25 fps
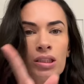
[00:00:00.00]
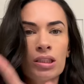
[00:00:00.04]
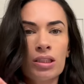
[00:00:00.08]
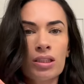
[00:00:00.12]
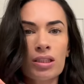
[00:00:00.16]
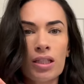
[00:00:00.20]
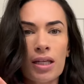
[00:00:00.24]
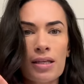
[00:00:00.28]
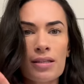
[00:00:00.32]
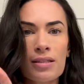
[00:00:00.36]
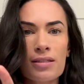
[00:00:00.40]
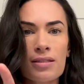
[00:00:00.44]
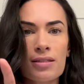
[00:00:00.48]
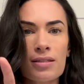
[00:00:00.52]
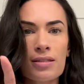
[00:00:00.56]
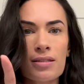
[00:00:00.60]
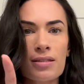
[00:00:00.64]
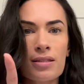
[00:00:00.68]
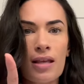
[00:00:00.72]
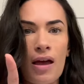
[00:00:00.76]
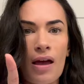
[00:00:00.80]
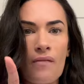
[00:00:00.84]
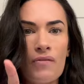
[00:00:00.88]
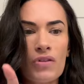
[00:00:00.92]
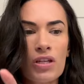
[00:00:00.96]
day
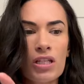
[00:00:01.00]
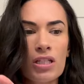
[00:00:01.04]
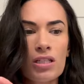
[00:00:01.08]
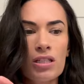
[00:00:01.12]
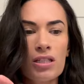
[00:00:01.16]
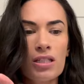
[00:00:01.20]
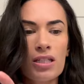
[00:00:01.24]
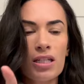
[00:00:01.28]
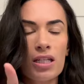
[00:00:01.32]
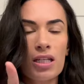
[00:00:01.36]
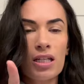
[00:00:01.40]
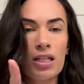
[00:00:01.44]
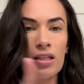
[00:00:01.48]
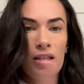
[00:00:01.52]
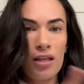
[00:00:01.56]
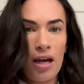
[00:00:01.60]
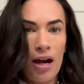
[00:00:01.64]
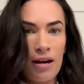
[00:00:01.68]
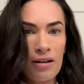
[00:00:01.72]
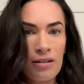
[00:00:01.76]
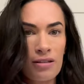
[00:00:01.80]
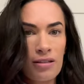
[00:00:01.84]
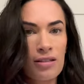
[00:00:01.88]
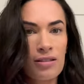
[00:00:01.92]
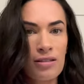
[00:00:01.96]
seventeen.
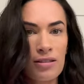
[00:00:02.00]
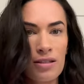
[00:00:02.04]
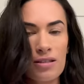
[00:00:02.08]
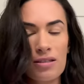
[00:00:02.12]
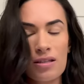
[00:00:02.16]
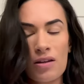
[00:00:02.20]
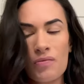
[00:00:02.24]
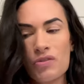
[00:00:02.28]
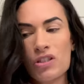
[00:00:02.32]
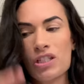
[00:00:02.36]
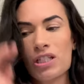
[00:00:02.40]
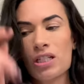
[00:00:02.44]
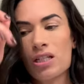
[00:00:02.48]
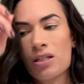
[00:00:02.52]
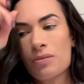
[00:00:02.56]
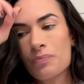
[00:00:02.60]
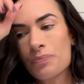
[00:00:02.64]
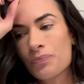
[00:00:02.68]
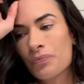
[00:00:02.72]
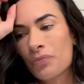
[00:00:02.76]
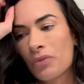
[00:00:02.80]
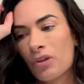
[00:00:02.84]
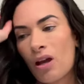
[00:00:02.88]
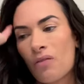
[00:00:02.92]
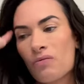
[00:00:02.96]
Yeah, day
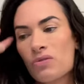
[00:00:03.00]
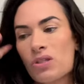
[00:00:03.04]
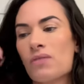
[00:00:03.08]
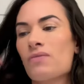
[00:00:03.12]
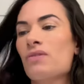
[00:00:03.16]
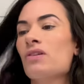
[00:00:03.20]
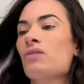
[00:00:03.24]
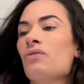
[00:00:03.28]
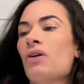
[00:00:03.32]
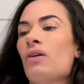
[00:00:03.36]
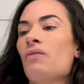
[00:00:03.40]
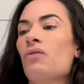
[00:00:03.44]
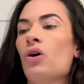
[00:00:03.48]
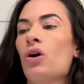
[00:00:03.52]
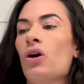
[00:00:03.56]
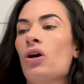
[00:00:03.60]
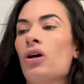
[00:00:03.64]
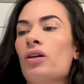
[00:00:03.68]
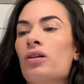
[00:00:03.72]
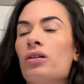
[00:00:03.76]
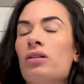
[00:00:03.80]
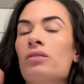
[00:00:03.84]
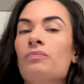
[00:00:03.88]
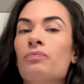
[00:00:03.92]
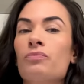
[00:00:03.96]
seventeen of seventy-five
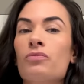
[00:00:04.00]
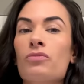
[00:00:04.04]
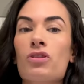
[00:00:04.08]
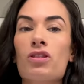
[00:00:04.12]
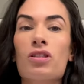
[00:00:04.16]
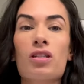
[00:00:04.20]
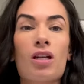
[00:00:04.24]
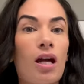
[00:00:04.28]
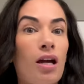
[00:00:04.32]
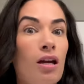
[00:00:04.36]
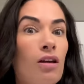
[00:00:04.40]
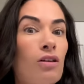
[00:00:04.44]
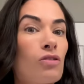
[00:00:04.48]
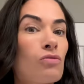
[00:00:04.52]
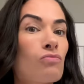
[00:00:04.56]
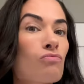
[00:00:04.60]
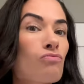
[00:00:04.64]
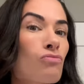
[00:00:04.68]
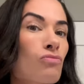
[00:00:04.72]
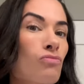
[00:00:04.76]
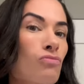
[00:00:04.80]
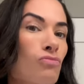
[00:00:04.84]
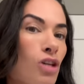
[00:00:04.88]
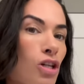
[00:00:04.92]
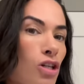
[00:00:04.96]
Hard Style
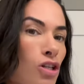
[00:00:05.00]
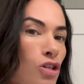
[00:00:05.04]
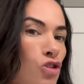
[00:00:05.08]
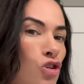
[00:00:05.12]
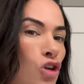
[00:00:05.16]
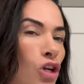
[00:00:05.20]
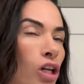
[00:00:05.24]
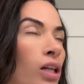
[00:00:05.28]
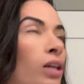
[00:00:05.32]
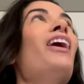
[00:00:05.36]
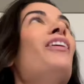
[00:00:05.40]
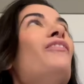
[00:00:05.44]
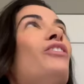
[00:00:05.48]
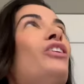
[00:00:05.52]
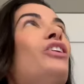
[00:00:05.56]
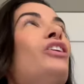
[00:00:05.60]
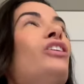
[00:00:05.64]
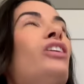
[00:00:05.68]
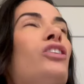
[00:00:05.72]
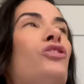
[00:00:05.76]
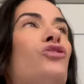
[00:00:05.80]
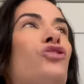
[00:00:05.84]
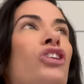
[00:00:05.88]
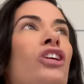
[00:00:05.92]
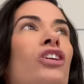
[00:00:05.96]
Edition. I figured
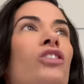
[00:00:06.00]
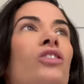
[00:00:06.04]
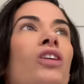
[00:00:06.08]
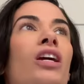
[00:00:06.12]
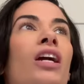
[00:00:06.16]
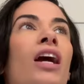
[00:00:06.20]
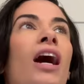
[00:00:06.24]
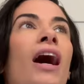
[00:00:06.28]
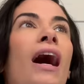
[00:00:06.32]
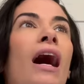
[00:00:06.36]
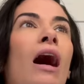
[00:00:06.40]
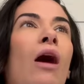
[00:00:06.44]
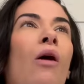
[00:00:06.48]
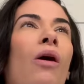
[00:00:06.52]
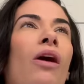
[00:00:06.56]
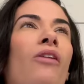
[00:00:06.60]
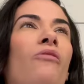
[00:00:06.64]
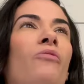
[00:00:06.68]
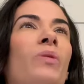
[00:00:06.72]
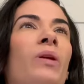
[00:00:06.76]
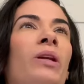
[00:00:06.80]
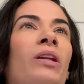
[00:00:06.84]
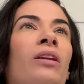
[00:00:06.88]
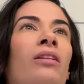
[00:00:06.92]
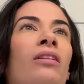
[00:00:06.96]
I'd share like how I've
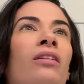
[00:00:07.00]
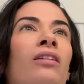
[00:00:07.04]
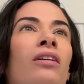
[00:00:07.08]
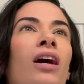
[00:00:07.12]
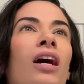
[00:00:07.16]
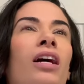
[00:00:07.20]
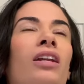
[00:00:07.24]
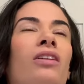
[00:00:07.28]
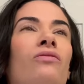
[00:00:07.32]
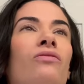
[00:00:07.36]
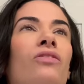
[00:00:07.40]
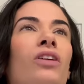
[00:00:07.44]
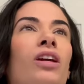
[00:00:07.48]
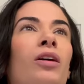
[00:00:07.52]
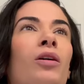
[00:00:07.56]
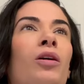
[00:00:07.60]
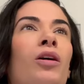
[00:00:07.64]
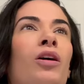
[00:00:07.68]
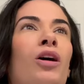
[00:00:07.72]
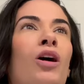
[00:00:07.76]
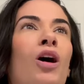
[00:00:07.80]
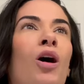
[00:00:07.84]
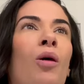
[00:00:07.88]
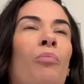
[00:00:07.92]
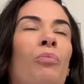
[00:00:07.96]
been kind of like
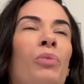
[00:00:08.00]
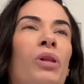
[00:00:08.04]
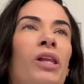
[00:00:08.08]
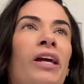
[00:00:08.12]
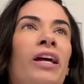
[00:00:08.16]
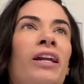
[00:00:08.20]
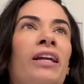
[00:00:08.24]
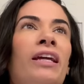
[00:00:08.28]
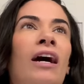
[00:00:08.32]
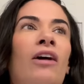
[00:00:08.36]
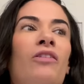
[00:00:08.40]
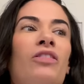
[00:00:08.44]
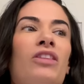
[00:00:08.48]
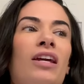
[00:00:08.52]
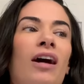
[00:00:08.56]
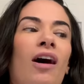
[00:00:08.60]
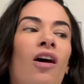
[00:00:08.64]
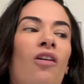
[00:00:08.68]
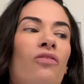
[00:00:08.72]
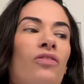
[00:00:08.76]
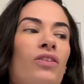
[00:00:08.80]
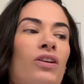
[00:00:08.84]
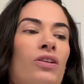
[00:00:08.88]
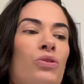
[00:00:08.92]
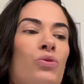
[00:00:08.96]
planning out the
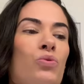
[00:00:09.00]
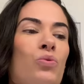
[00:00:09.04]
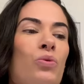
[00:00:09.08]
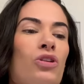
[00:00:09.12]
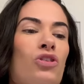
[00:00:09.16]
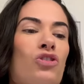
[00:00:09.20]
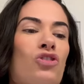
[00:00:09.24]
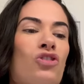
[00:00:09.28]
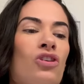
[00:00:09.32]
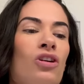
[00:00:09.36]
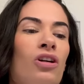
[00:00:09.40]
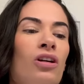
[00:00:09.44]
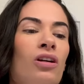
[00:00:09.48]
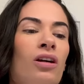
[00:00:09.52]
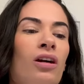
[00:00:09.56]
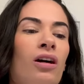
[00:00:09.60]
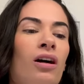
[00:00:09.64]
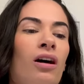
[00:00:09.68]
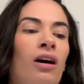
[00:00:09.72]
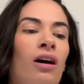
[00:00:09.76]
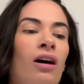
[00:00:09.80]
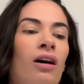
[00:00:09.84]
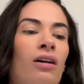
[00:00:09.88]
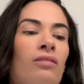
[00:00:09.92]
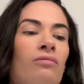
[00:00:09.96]
outfits, which,
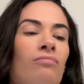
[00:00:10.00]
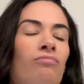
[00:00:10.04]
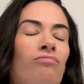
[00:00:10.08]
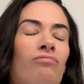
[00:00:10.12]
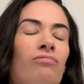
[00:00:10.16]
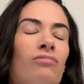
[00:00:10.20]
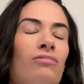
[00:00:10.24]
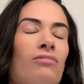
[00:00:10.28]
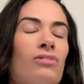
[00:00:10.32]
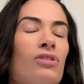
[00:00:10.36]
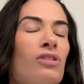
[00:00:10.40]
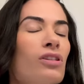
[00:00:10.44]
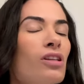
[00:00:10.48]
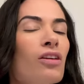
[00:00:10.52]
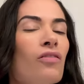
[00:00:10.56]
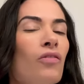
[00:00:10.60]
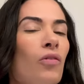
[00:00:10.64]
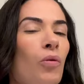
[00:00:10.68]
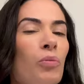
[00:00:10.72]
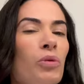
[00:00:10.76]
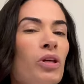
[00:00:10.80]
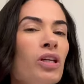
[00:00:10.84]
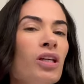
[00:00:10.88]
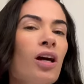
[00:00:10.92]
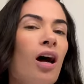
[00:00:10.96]
if
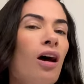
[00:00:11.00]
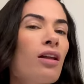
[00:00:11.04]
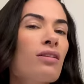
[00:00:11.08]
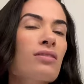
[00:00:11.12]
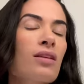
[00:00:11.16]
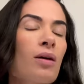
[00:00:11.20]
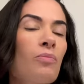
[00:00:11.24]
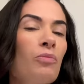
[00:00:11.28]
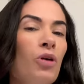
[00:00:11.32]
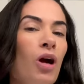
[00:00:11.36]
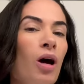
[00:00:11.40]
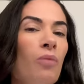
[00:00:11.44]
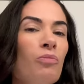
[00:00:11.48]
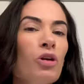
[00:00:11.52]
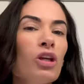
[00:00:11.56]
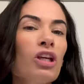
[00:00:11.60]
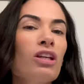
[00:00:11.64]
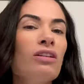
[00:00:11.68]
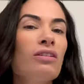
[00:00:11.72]
I'm being honest, I'm, I'm really